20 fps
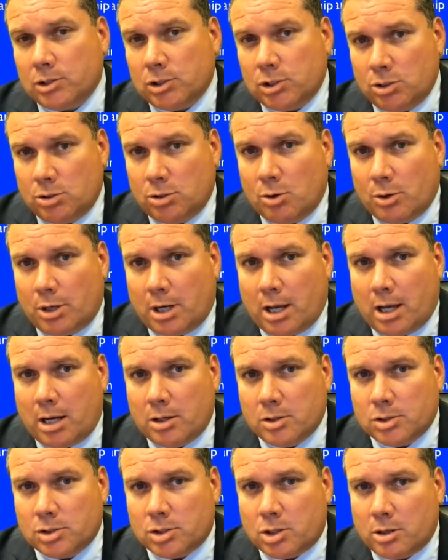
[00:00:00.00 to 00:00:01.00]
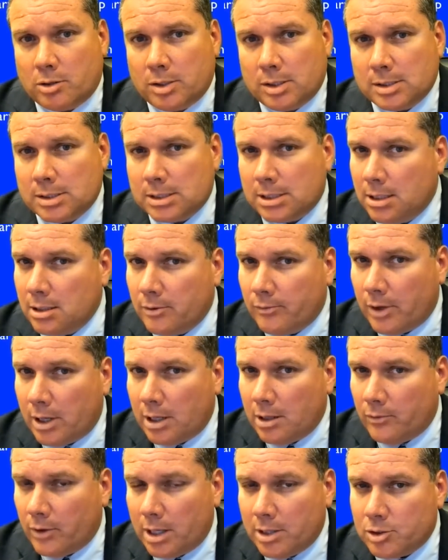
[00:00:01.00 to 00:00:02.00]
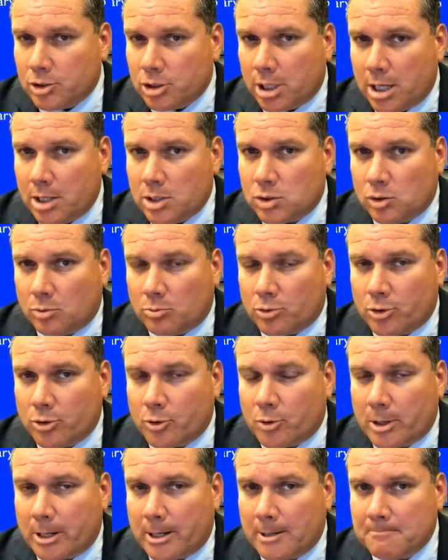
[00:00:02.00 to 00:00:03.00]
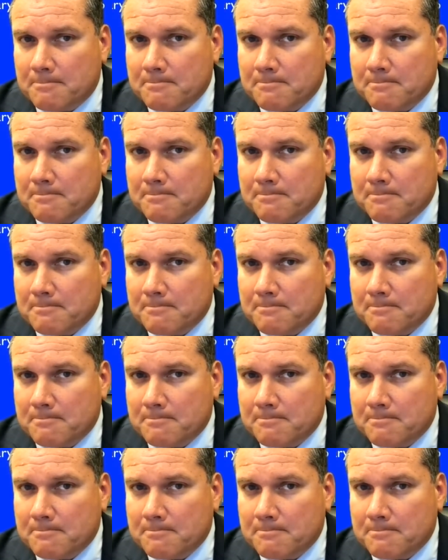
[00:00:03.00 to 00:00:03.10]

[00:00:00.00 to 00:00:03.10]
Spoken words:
Sue and I to start this innovative educational program.